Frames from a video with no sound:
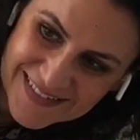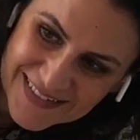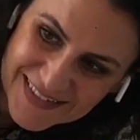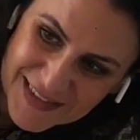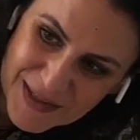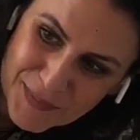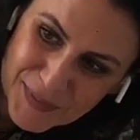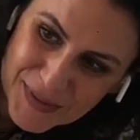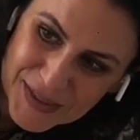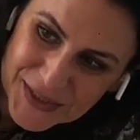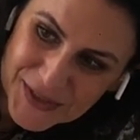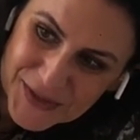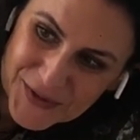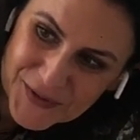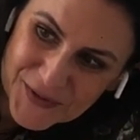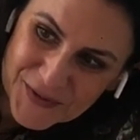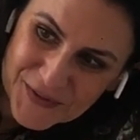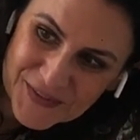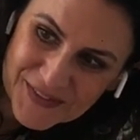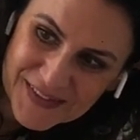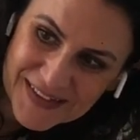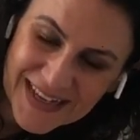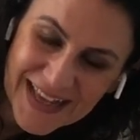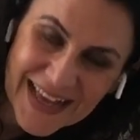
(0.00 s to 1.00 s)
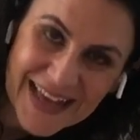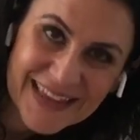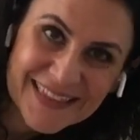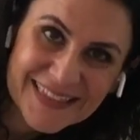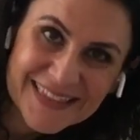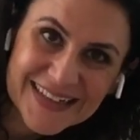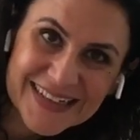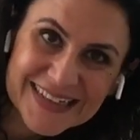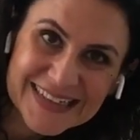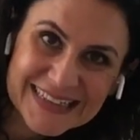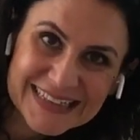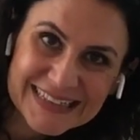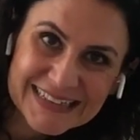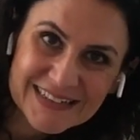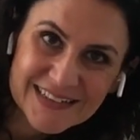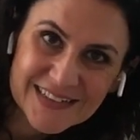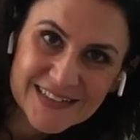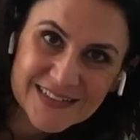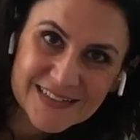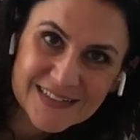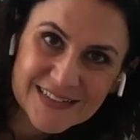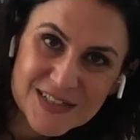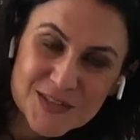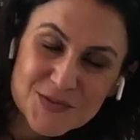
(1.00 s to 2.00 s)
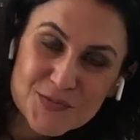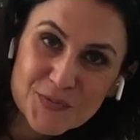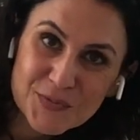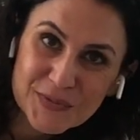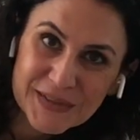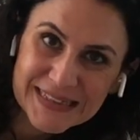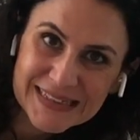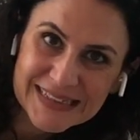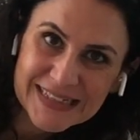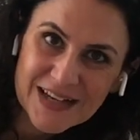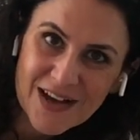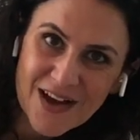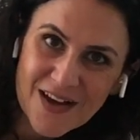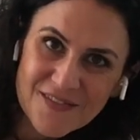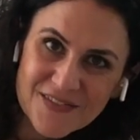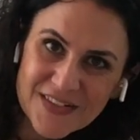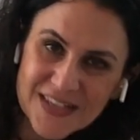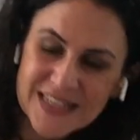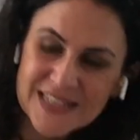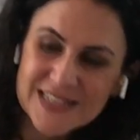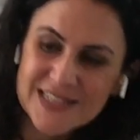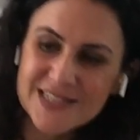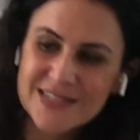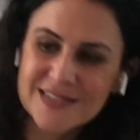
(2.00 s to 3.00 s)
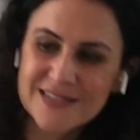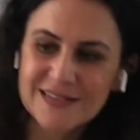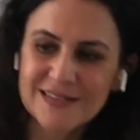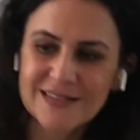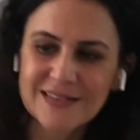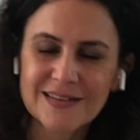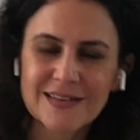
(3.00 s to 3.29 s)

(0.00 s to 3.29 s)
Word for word: the blue, and the clear. It's really obvious.